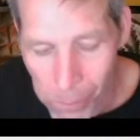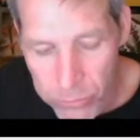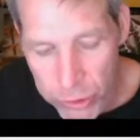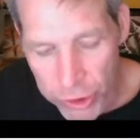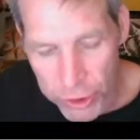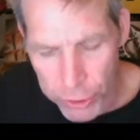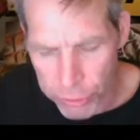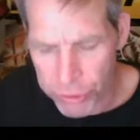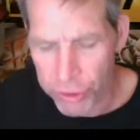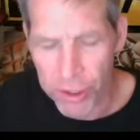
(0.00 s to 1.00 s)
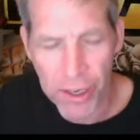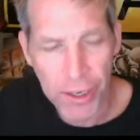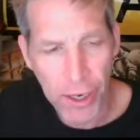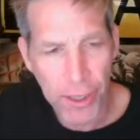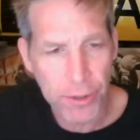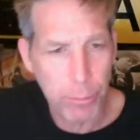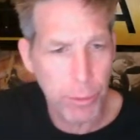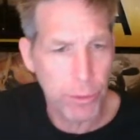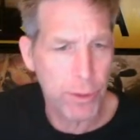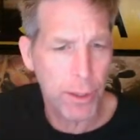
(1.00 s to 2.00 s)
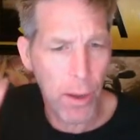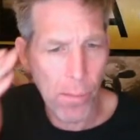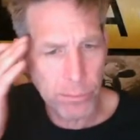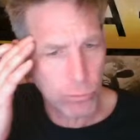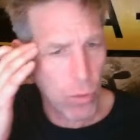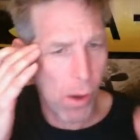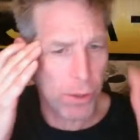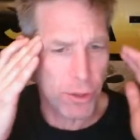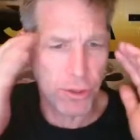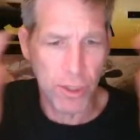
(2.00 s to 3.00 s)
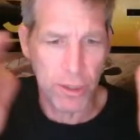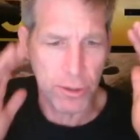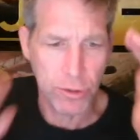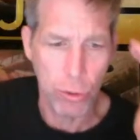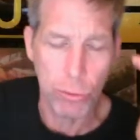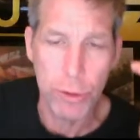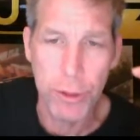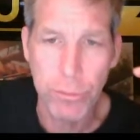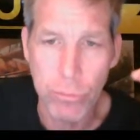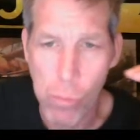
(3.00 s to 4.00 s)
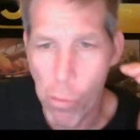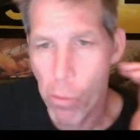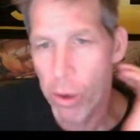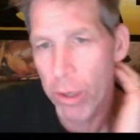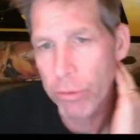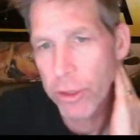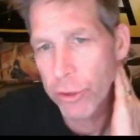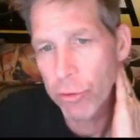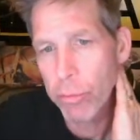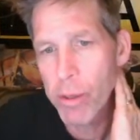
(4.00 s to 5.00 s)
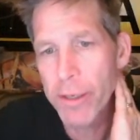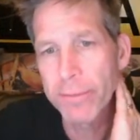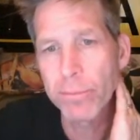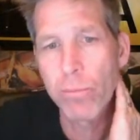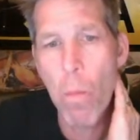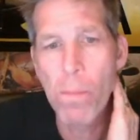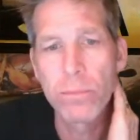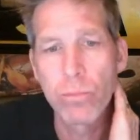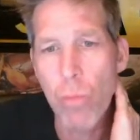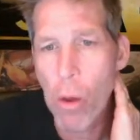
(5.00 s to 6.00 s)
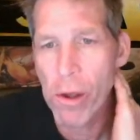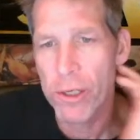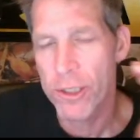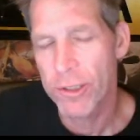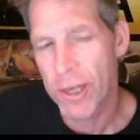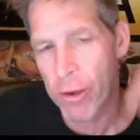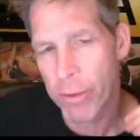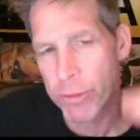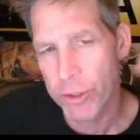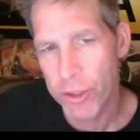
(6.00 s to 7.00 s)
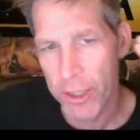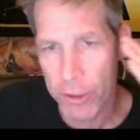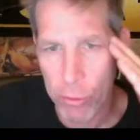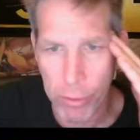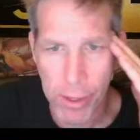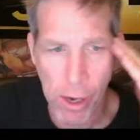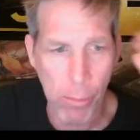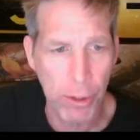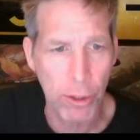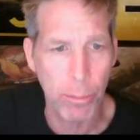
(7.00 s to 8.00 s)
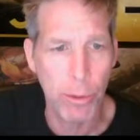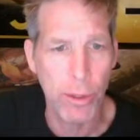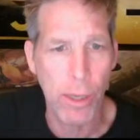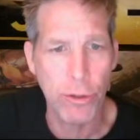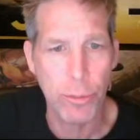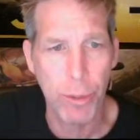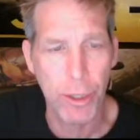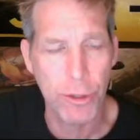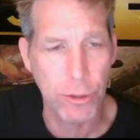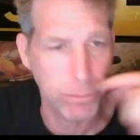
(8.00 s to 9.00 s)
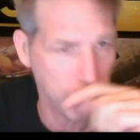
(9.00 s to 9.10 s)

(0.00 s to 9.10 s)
because it used their AI to build it out. I just kind of told it what I was going to do about it, and now I'm just kind of going, how am I going to build out these pages?